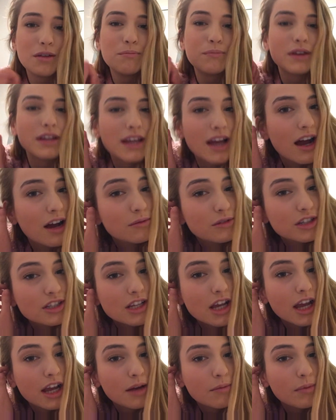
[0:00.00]
But yeah, I'm
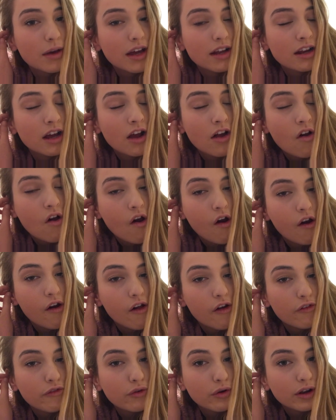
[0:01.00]
just laying in bed
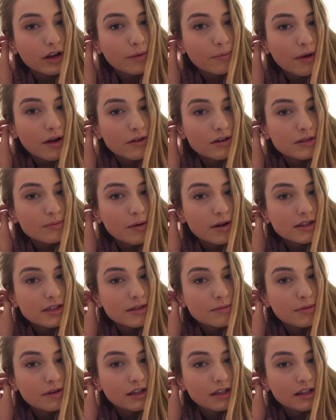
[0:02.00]
avoiding my
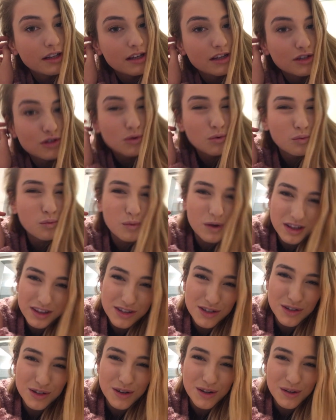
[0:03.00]
responsibilities.
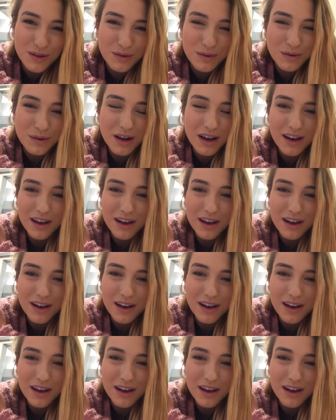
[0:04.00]
What's new?